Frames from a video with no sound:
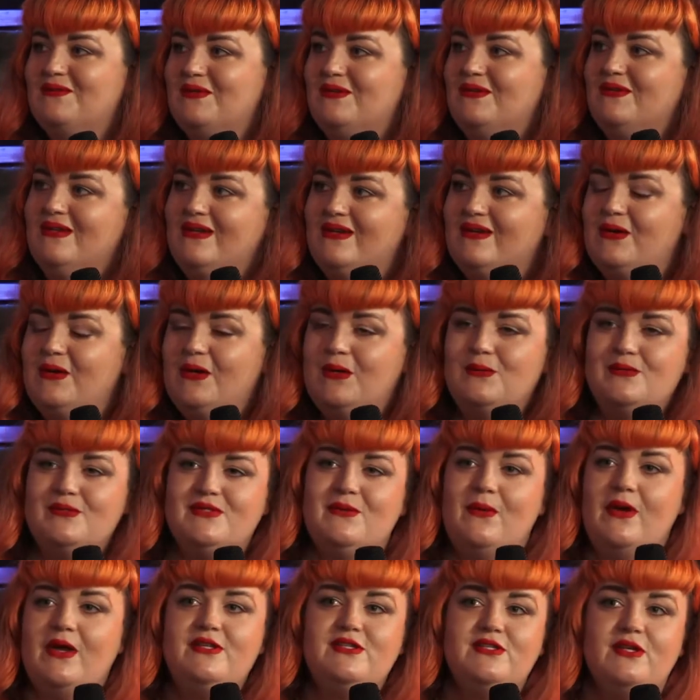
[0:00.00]
And it was
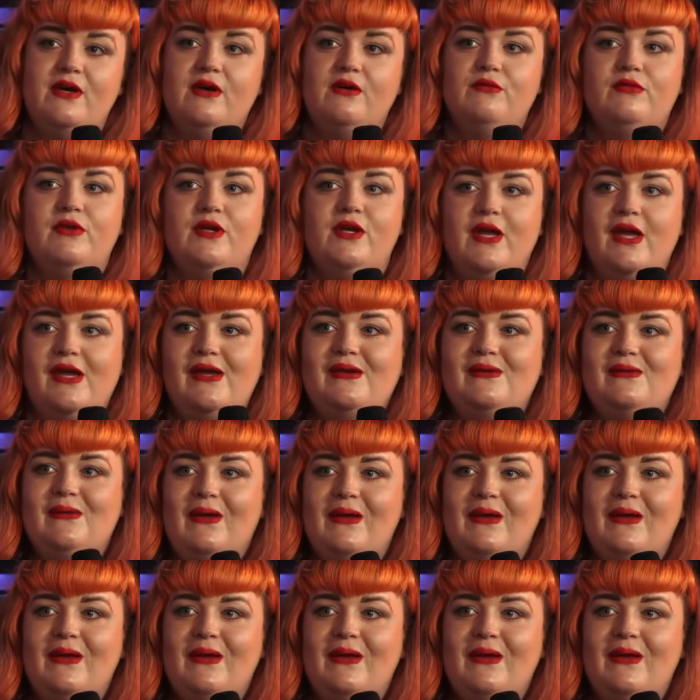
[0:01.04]
great to have a gig,